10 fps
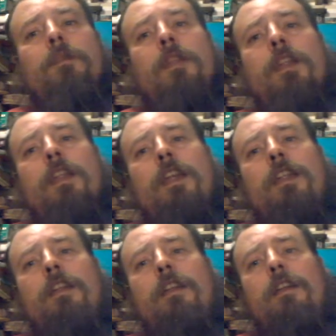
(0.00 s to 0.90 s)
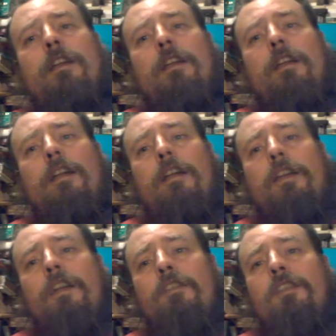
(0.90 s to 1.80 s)
And then I
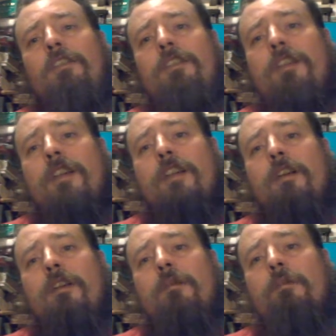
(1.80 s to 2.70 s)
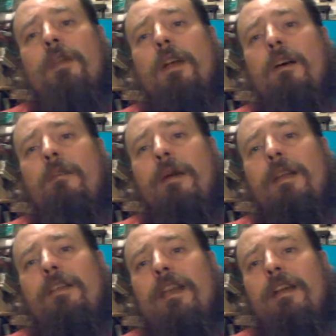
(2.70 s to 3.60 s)
noticed as I got halfway
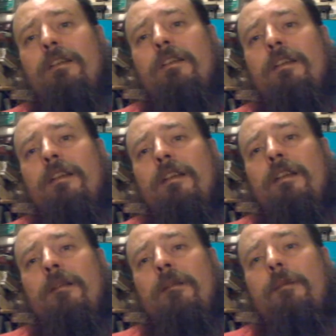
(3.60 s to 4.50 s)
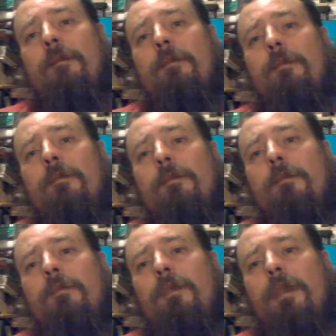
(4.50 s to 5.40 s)
down,
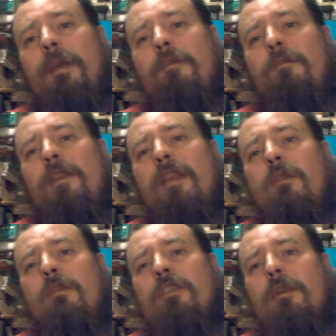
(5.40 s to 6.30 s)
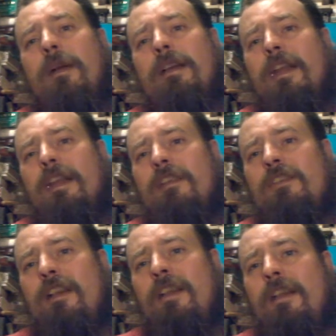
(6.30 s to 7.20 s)
about 3/4 of the way down
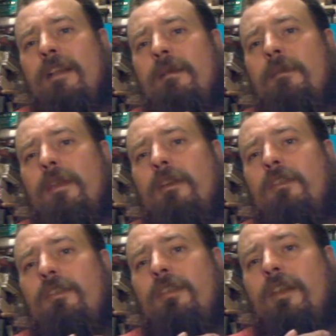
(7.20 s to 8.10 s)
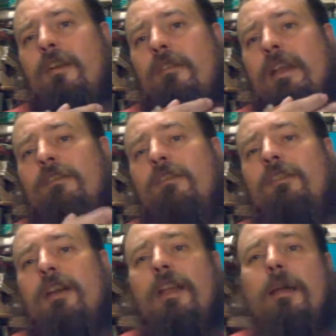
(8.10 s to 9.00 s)
actually, those Orientals
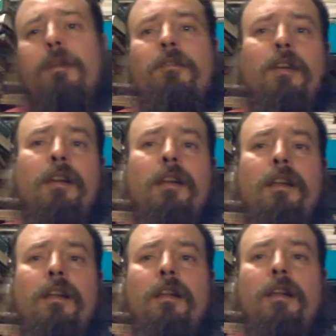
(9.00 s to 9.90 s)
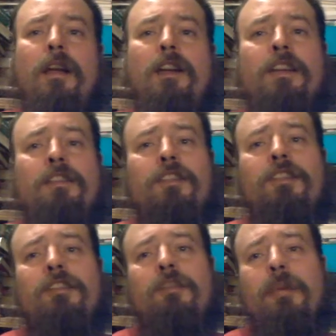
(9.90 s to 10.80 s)
started coming through. Only as a
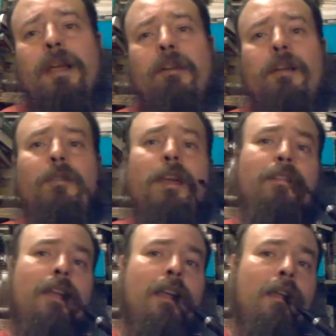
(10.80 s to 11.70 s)
subtle background flavour though.